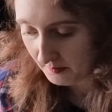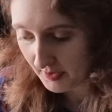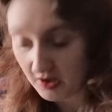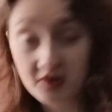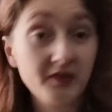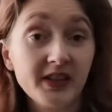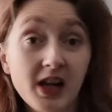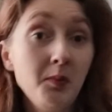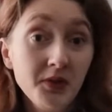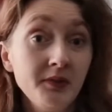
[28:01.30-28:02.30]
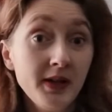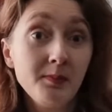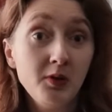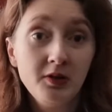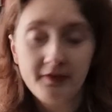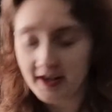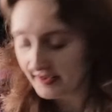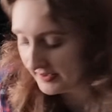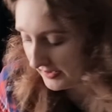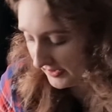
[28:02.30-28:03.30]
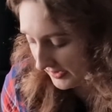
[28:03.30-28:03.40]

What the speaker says: because obviously I want to read more fantasy